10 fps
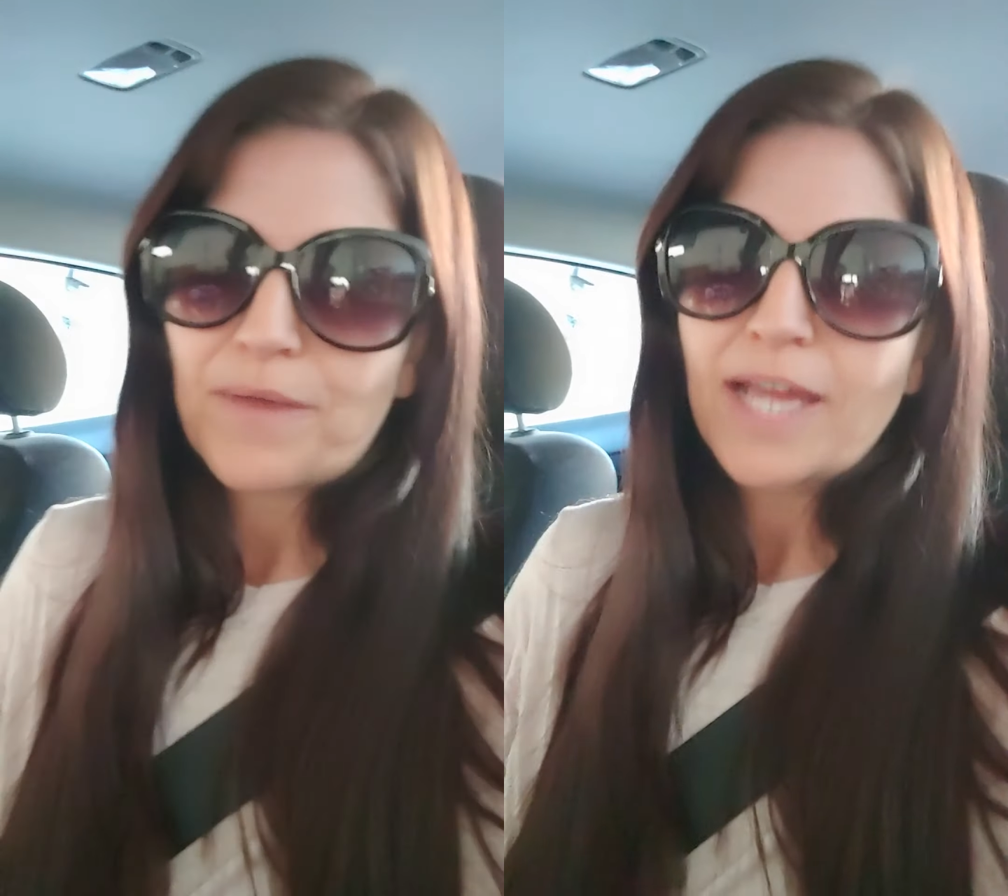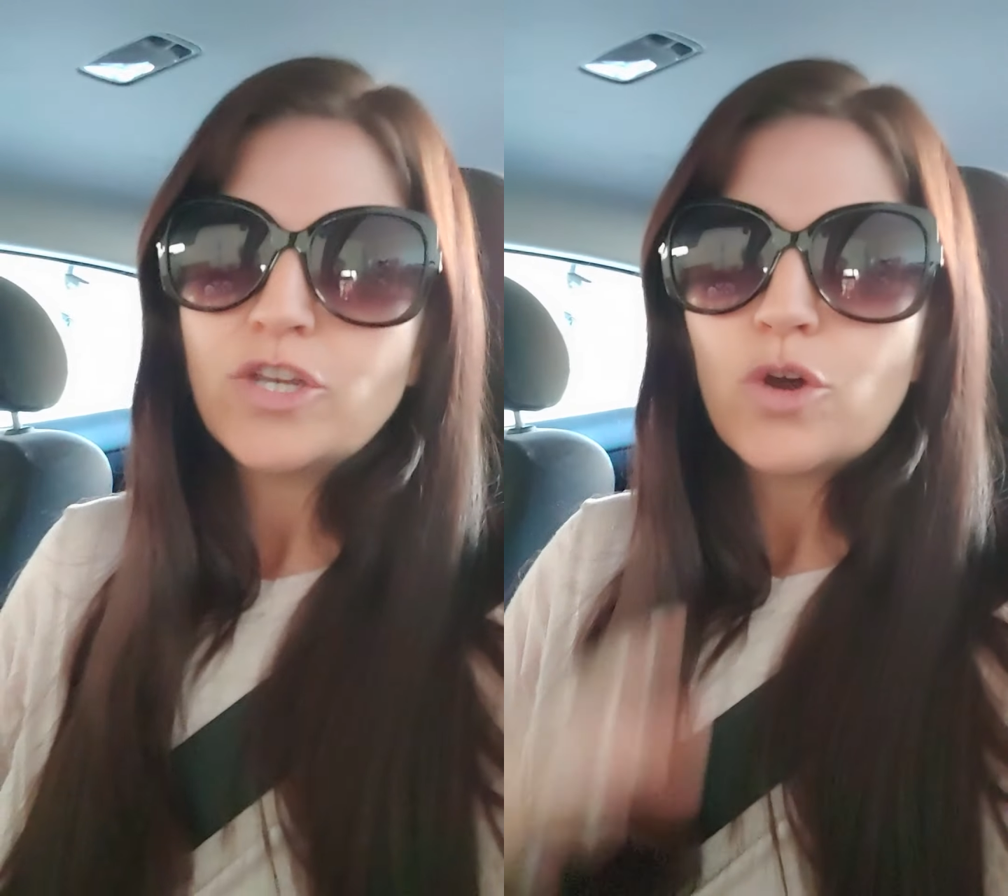
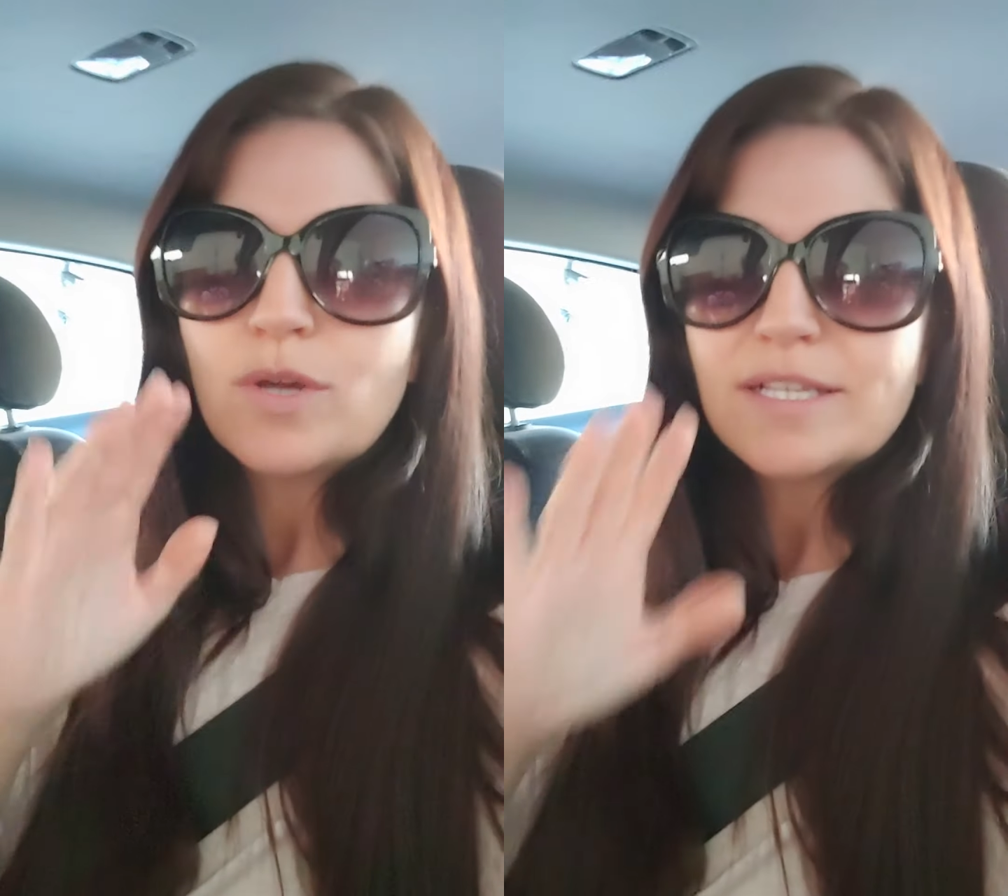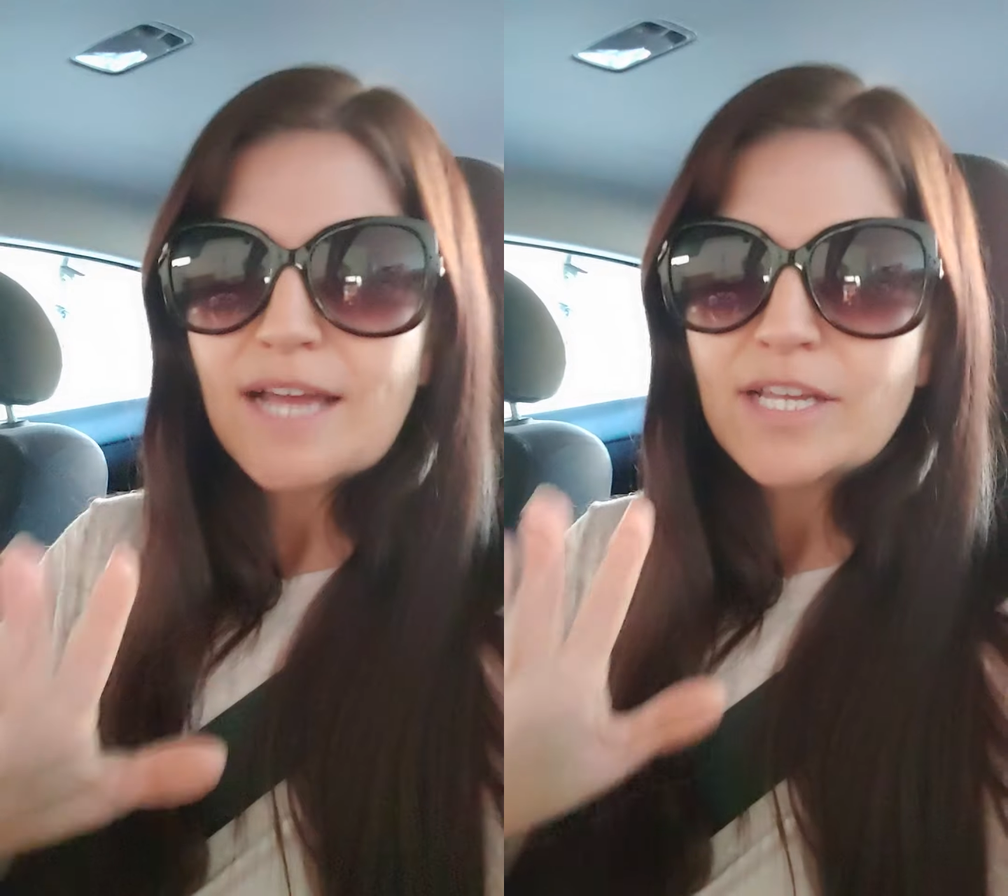I know
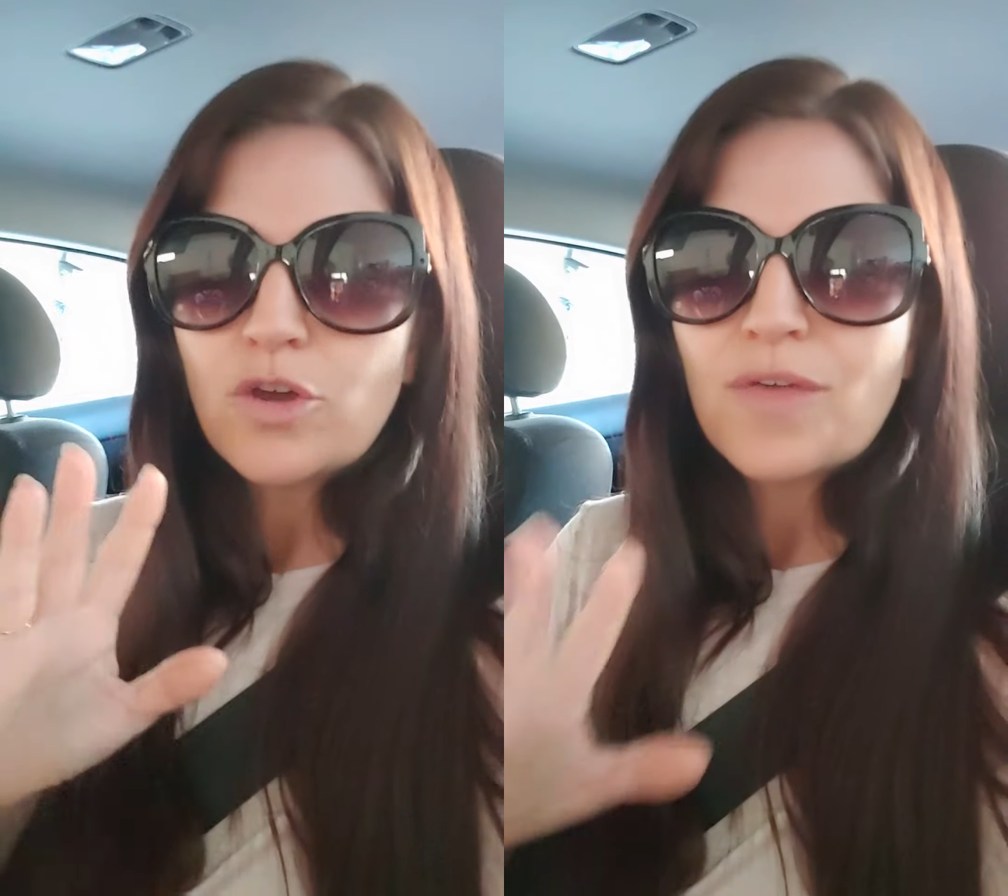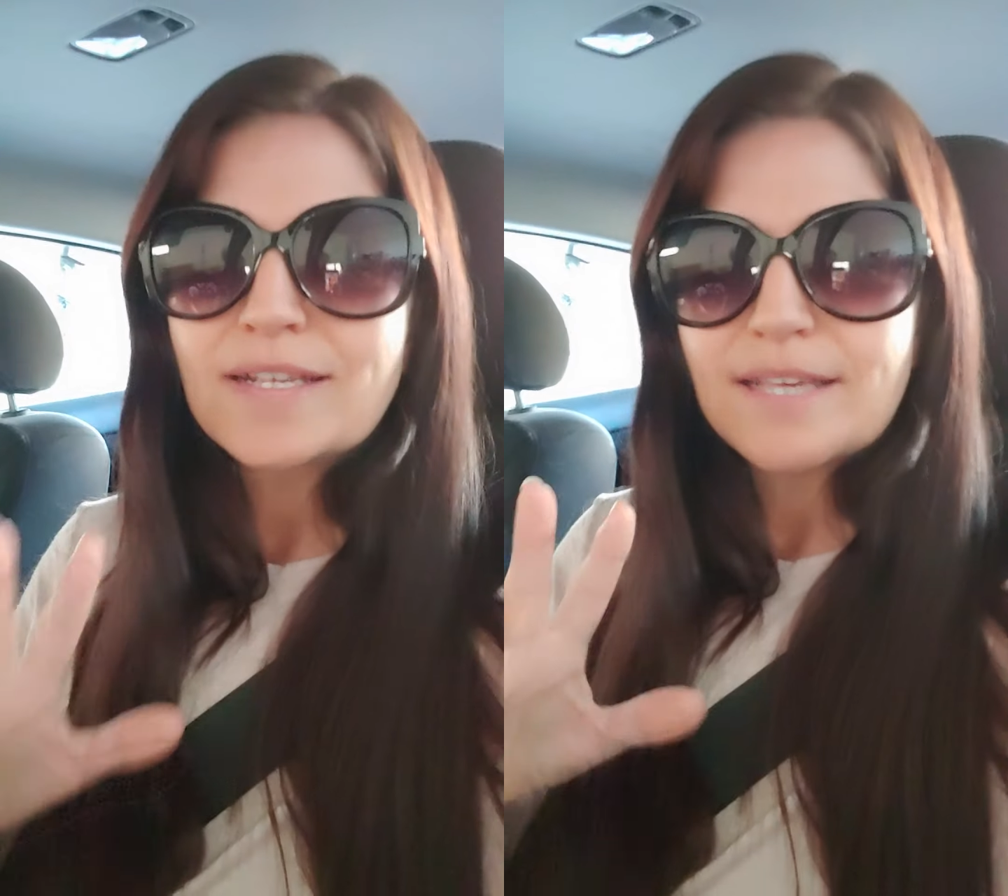
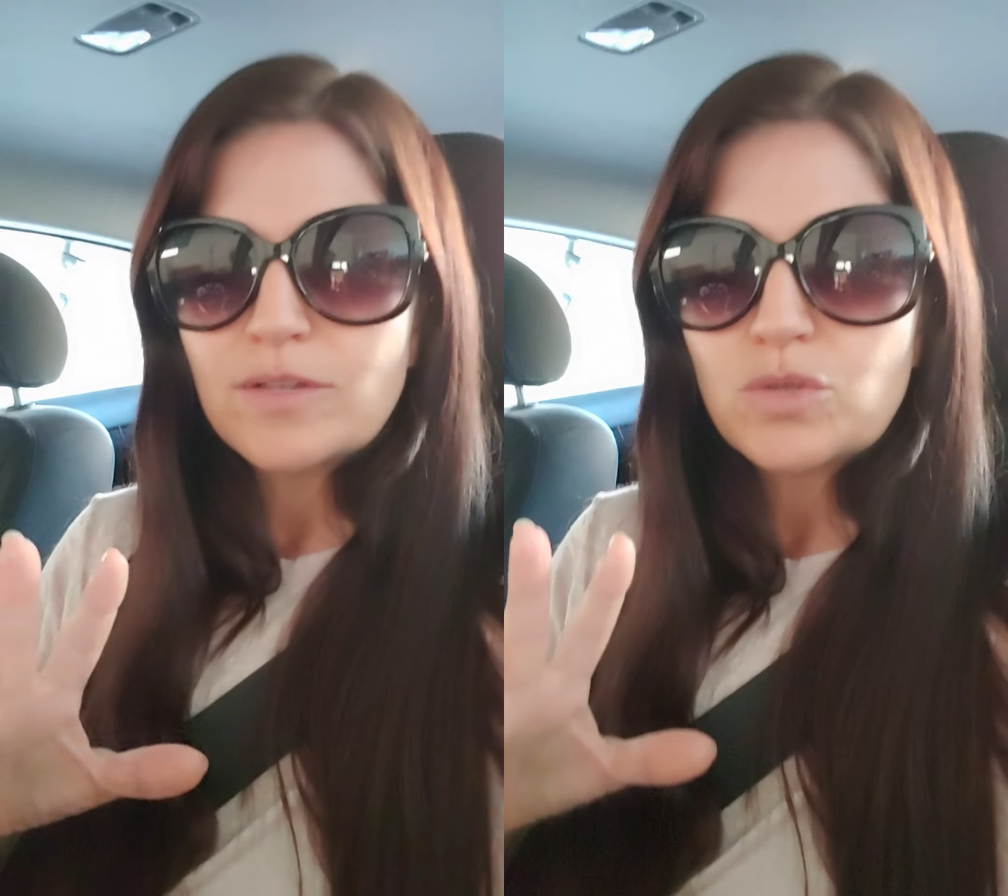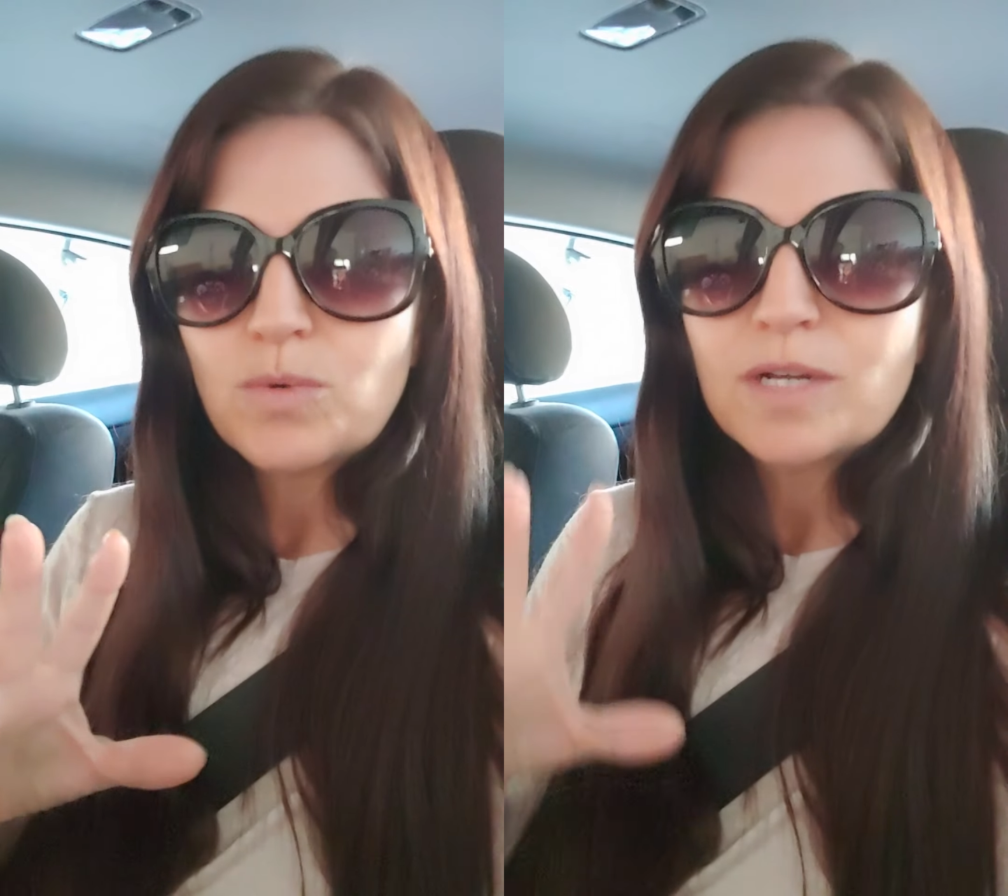that
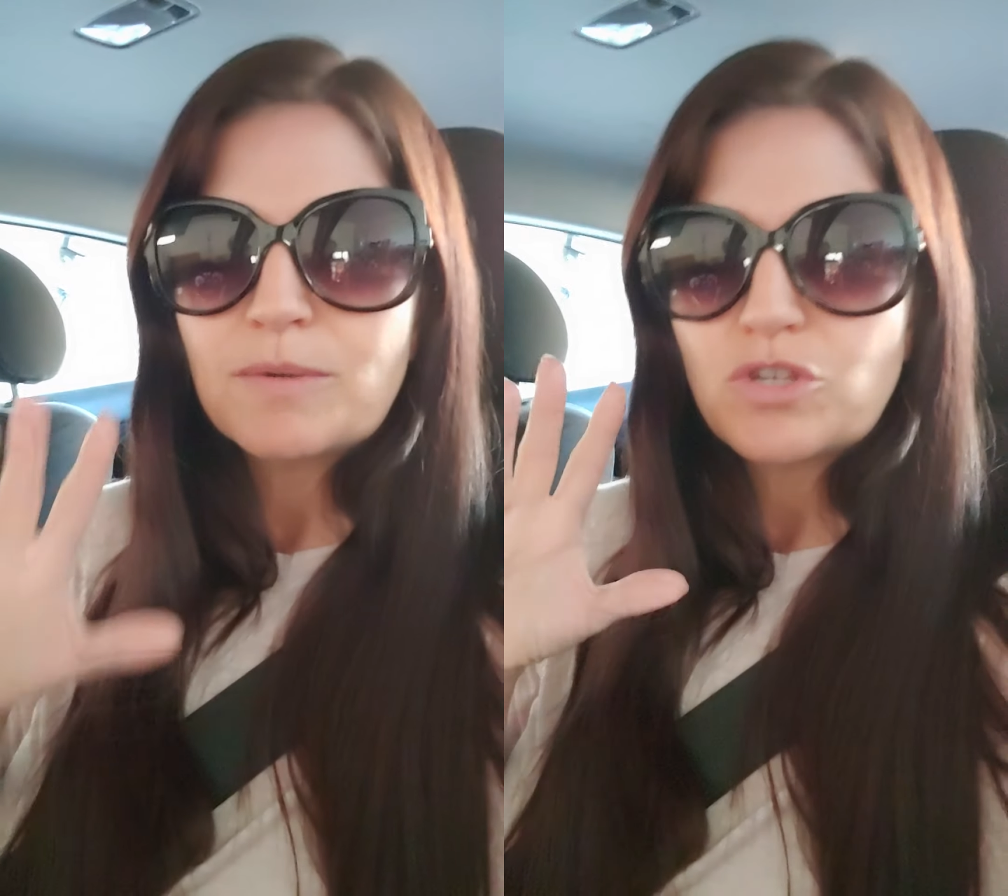sounds weird,